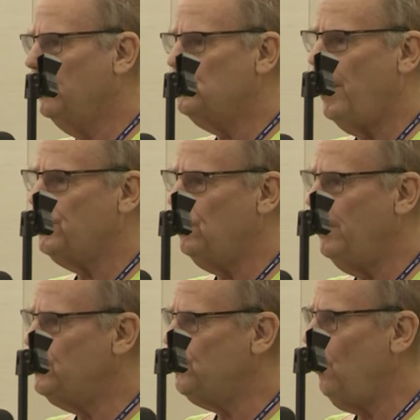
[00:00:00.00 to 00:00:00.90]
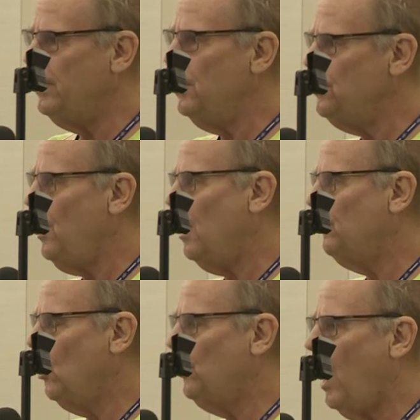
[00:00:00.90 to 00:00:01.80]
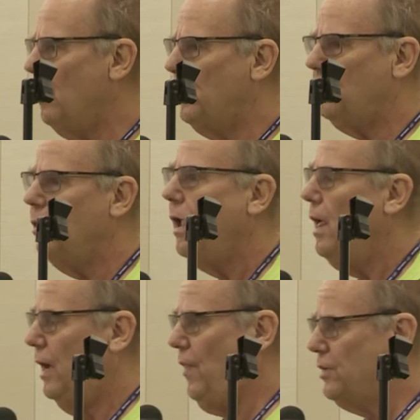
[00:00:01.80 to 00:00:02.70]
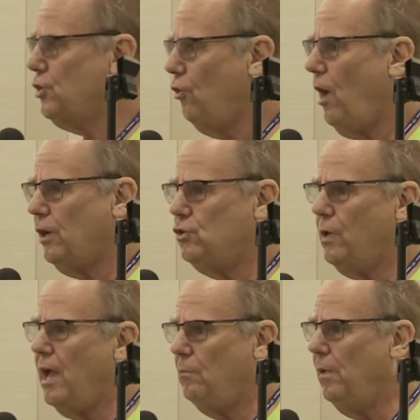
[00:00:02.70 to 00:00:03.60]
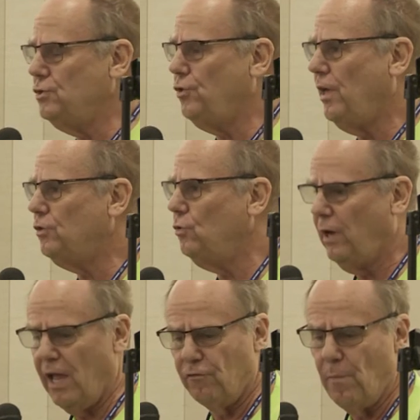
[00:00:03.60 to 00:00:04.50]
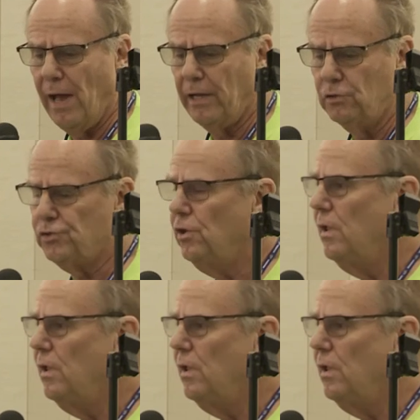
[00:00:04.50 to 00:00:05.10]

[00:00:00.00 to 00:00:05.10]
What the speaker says: inspection made sure I didn't have an odometer, and that's correct. You can't measure that 2.5 miles,